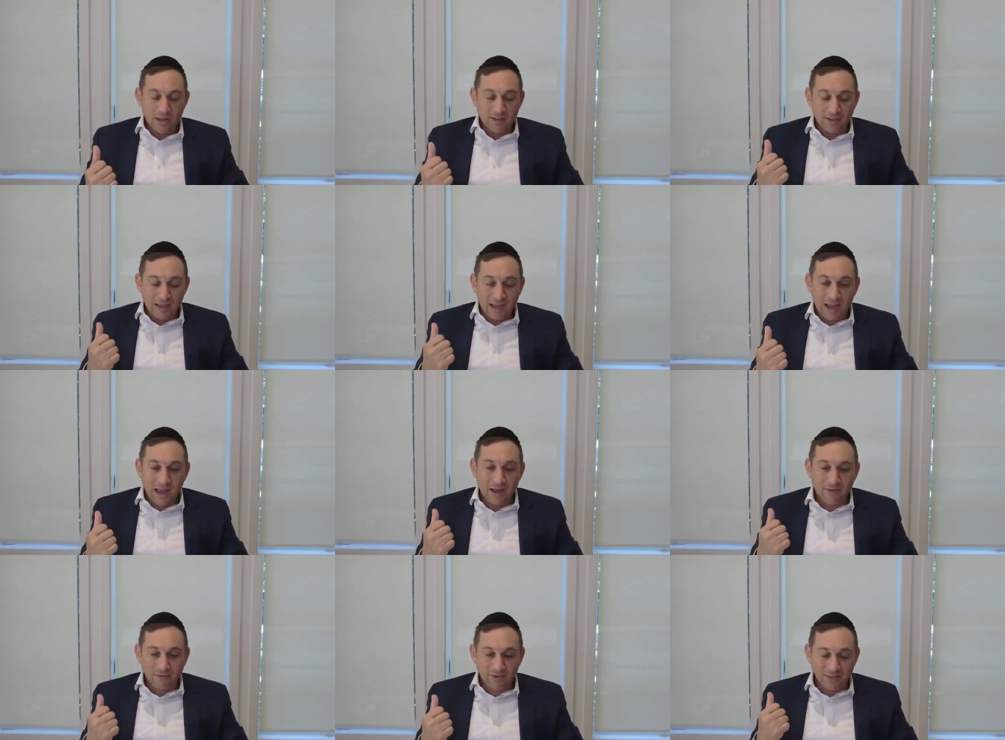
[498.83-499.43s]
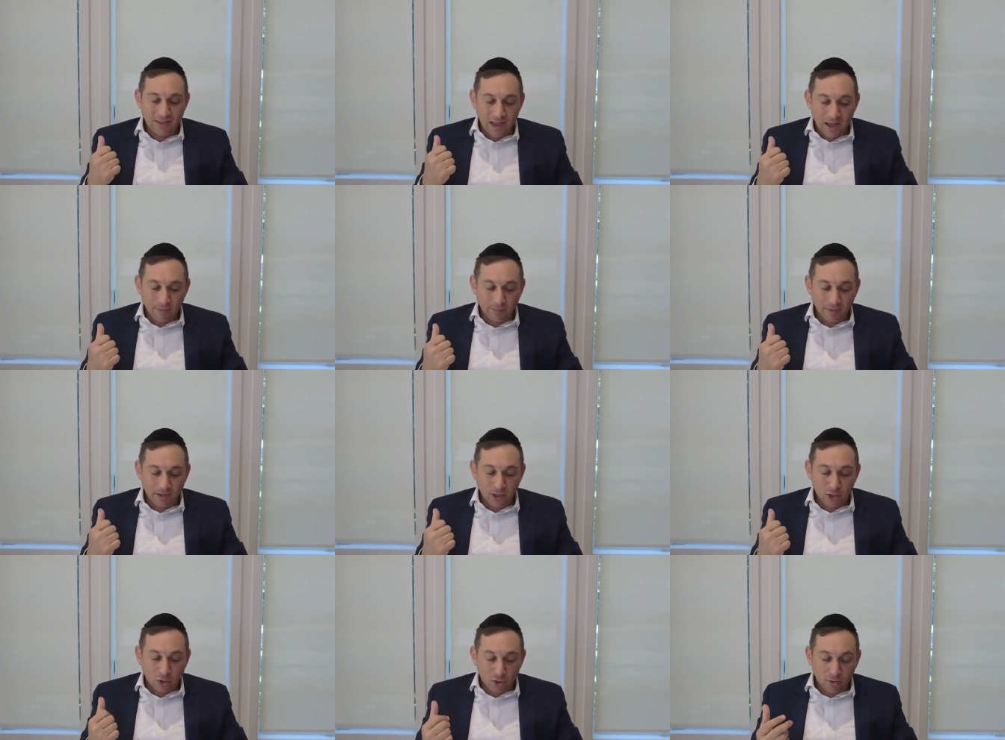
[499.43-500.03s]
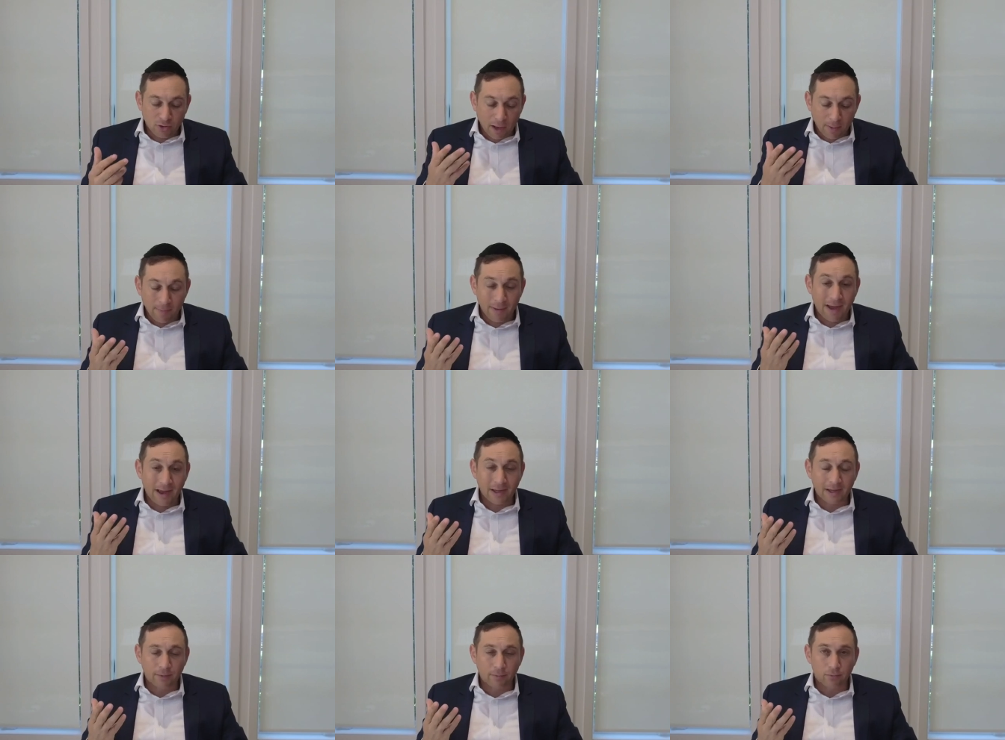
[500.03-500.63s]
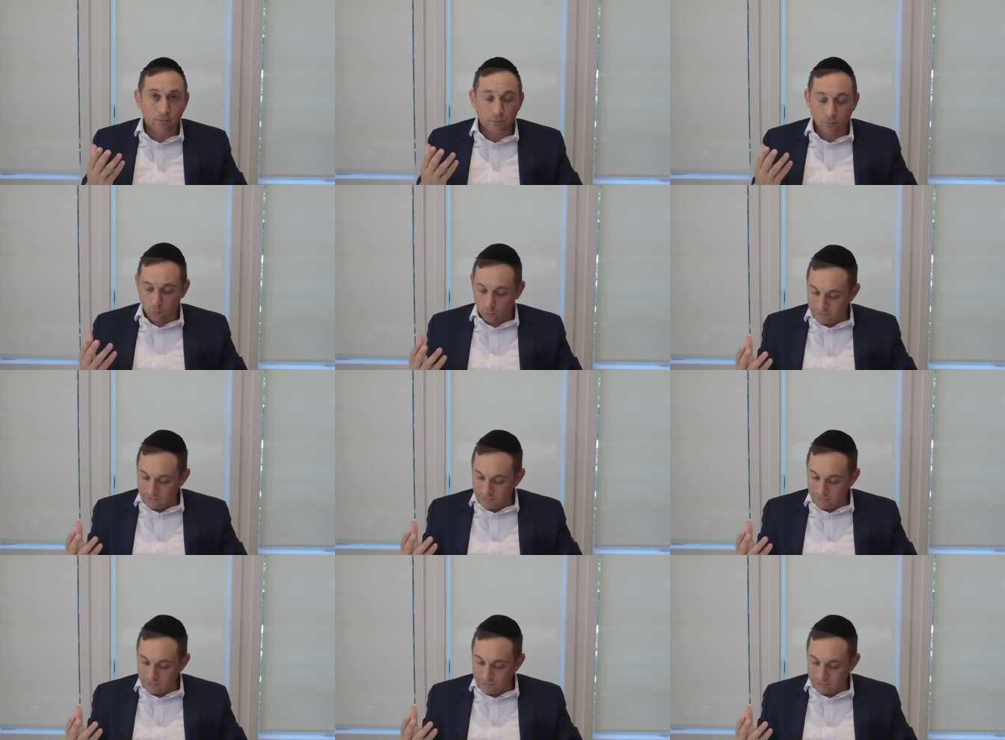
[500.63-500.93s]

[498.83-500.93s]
Lehavin nami kabayim.